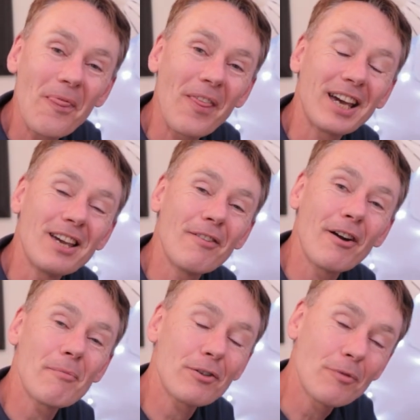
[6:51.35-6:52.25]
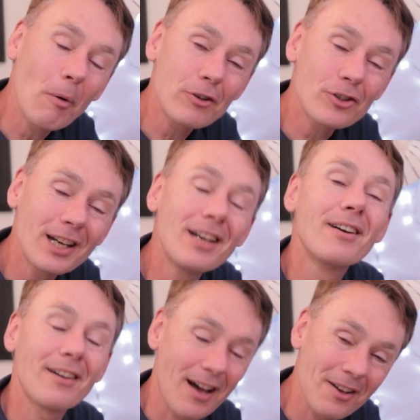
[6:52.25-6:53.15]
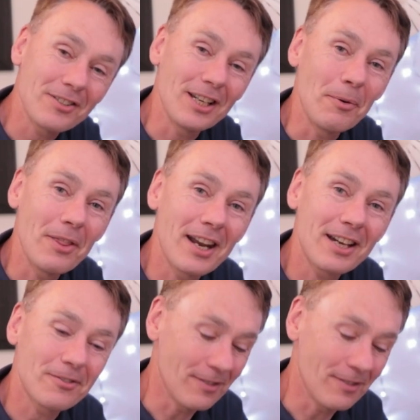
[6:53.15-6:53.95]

Thank you very much for watching. See you in the next video.